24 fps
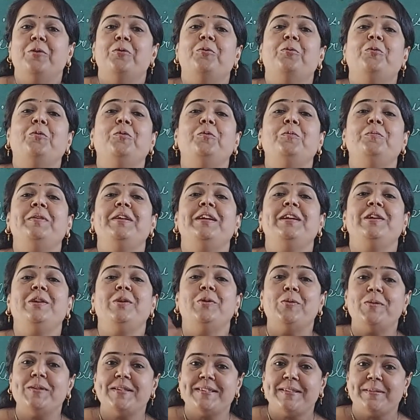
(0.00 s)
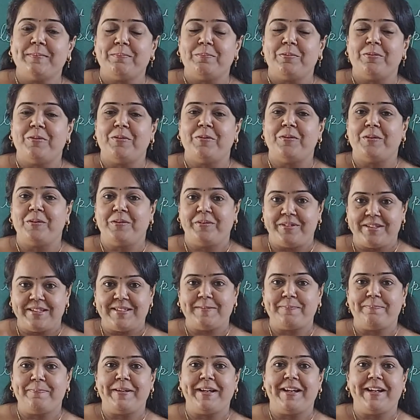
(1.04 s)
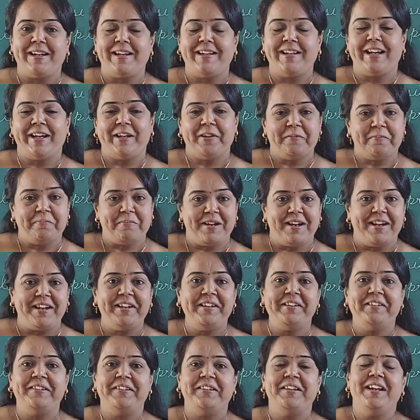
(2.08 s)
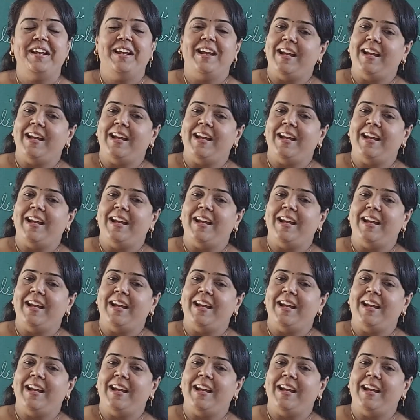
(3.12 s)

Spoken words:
whom he looks upon, respect, admire,